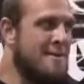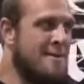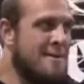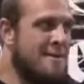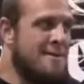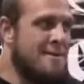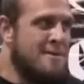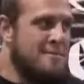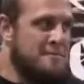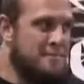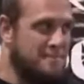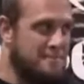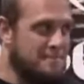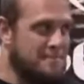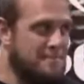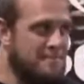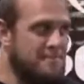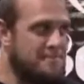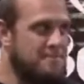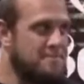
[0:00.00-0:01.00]

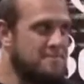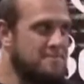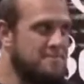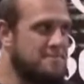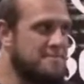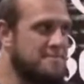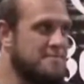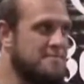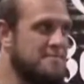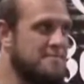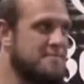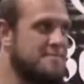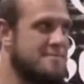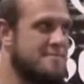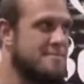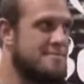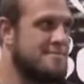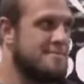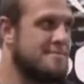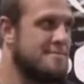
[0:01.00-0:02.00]

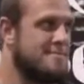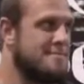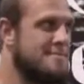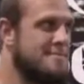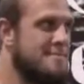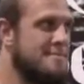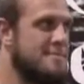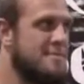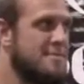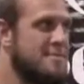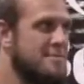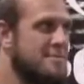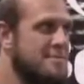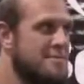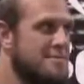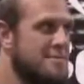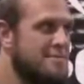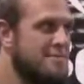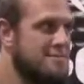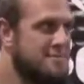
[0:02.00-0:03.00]

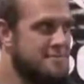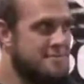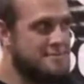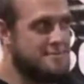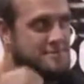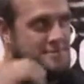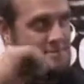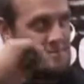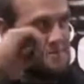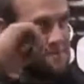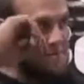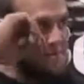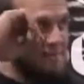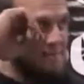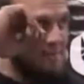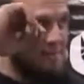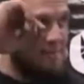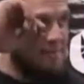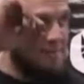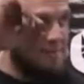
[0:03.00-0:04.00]

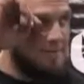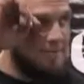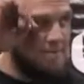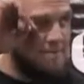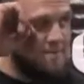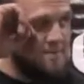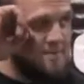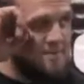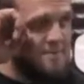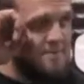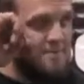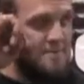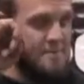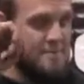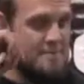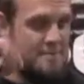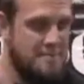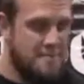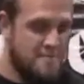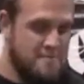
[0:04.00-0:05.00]

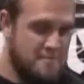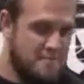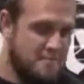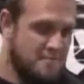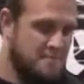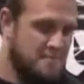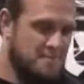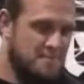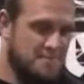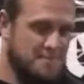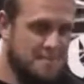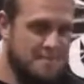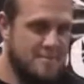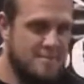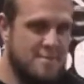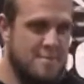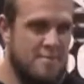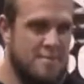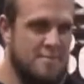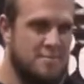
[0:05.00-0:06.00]

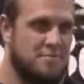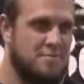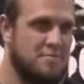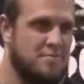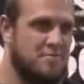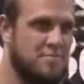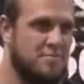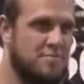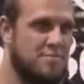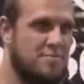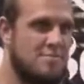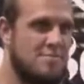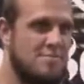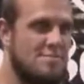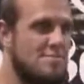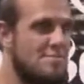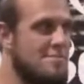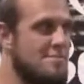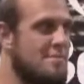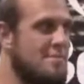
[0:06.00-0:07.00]

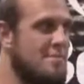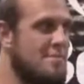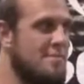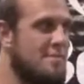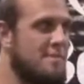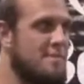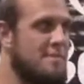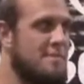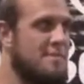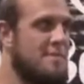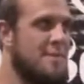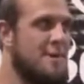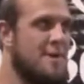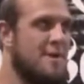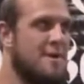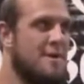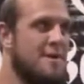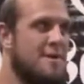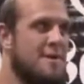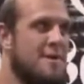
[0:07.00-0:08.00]
(silent)